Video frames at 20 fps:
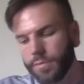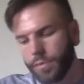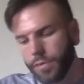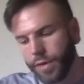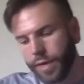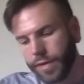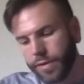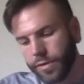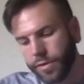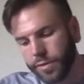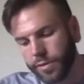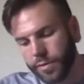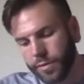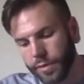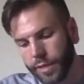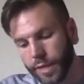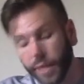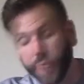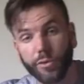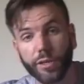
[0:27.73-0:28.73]
things that are
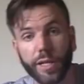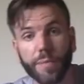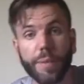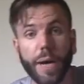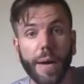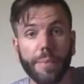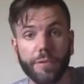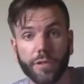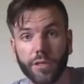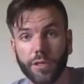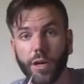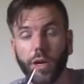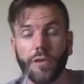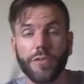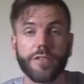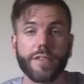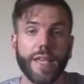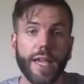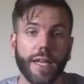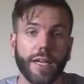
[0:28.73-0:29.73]
getting really popular are
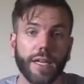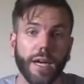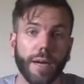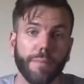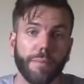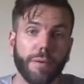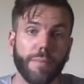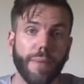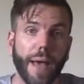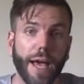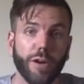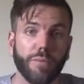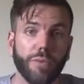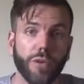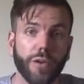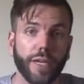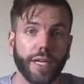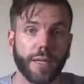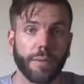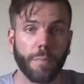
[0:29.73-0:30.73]
stand-up
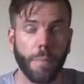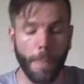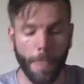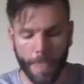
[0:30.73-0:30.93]
paddleboarding.